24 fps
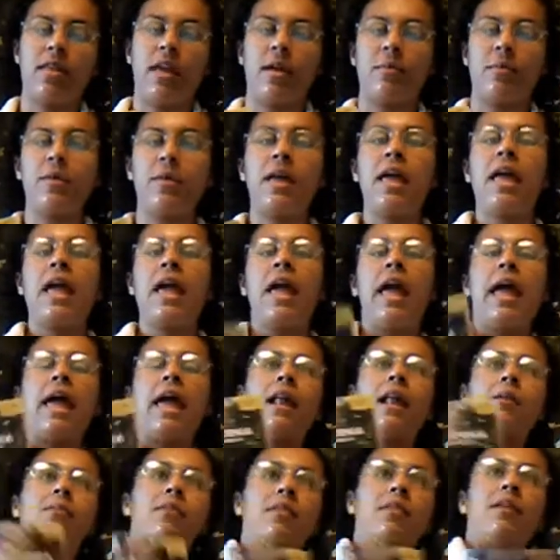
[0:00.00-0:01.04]
them.
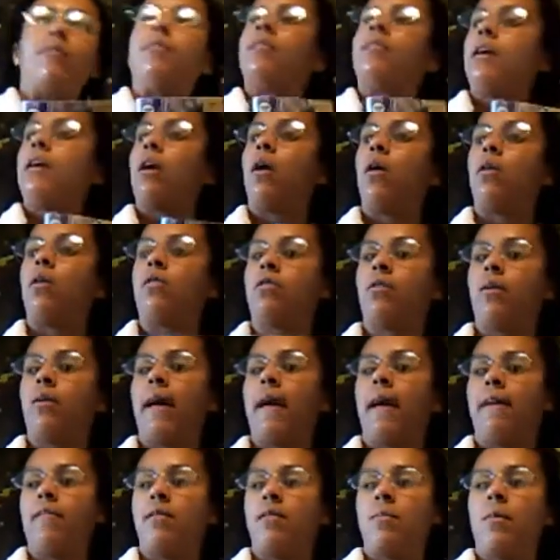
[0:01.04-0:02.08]
And I believe that they also
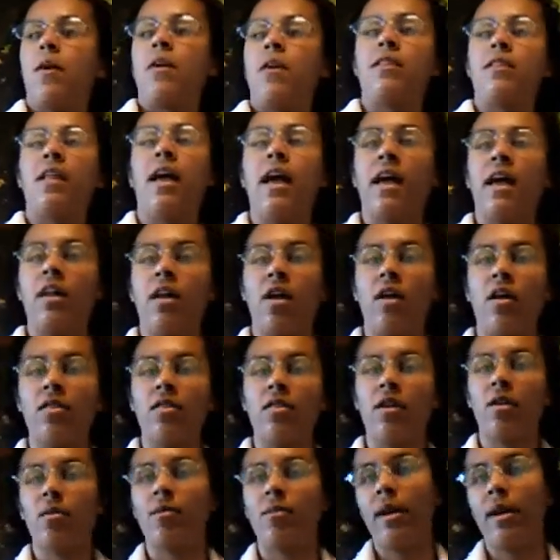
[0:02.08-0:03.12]
have them online on
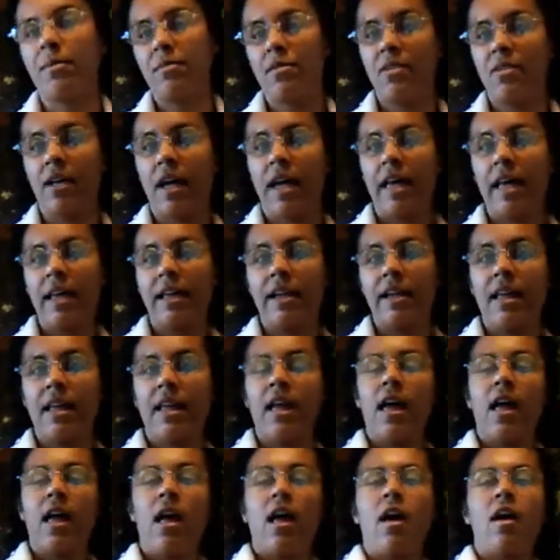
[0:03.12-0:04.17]
their website.
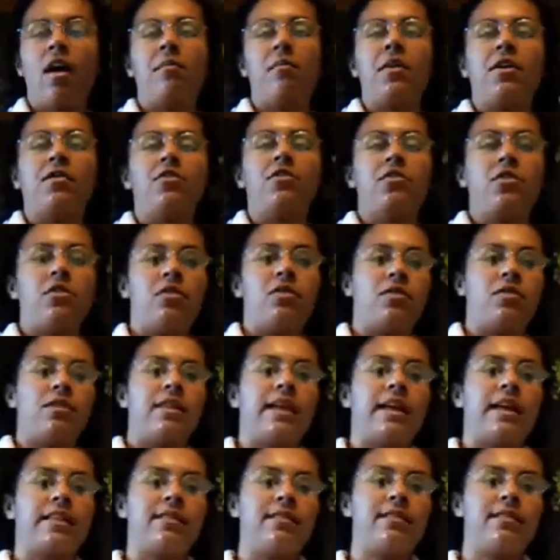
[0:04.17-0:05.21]
Make sure you
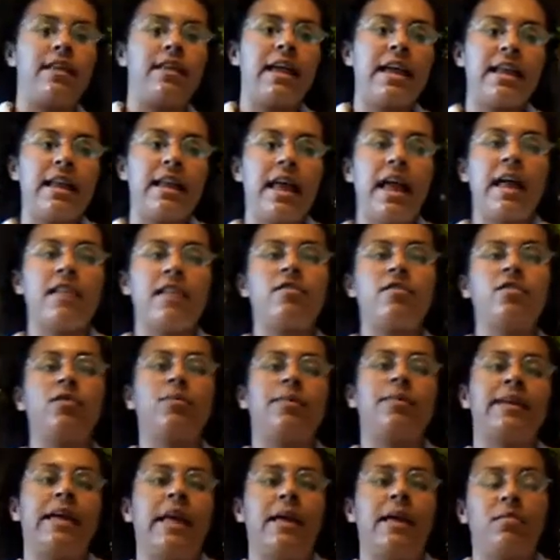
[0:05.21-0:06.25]
select the state and you'll
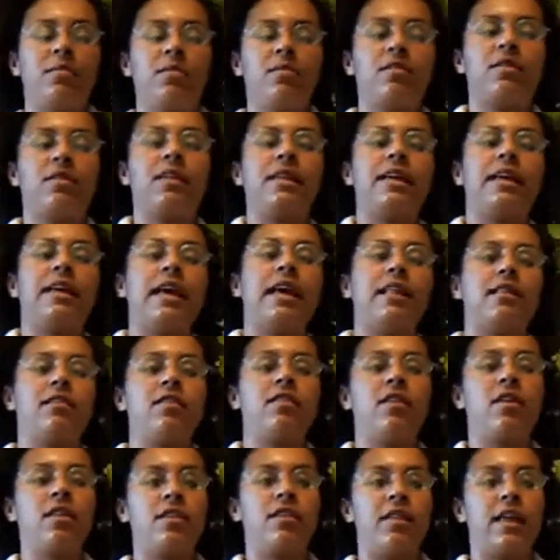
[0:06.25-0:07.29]
be able to
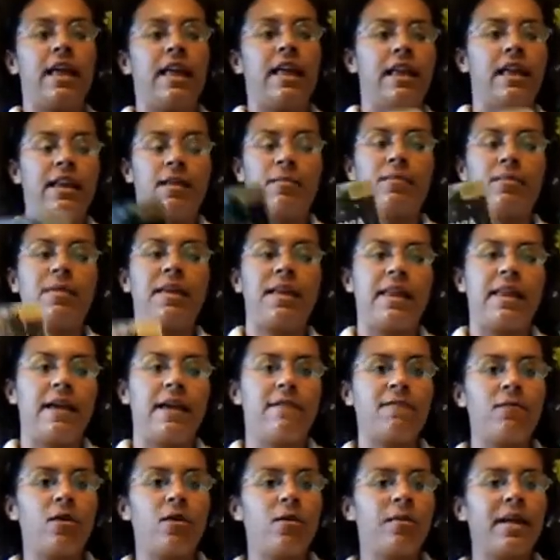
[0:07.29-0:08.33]
get it in a PDF
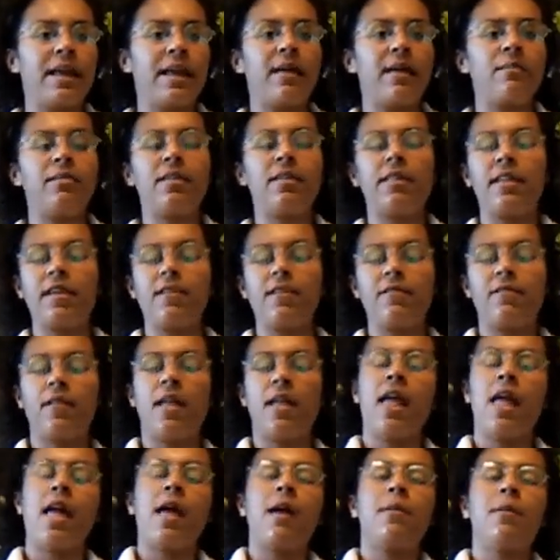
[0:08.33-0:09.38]
format, I believe.
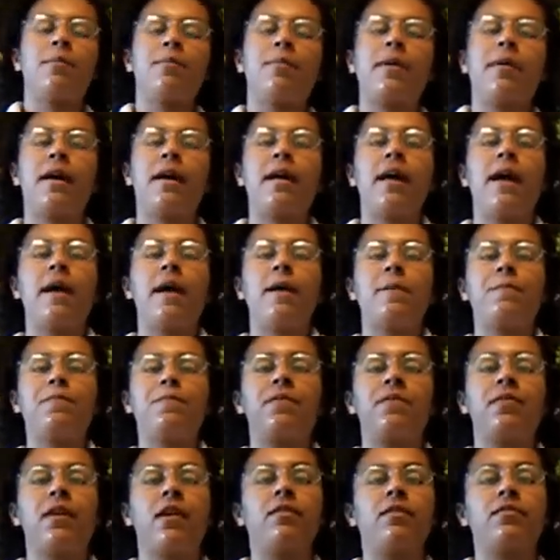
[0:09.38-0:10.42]
But
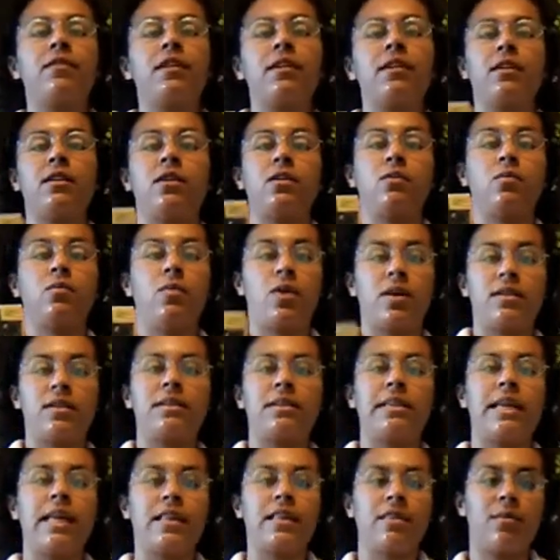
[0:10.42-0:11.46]
definitely you want
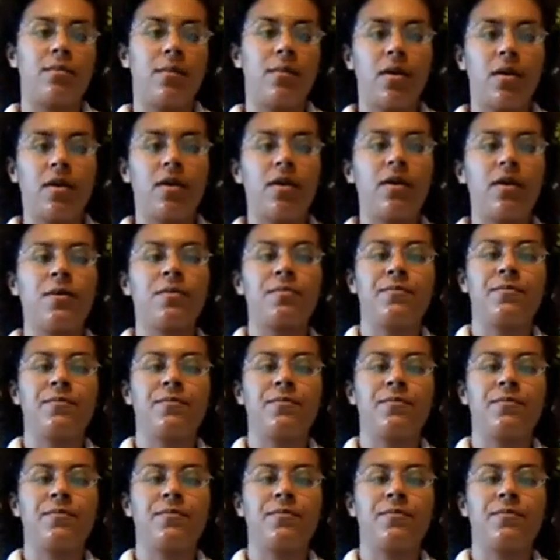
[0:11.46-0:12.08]
to get the book.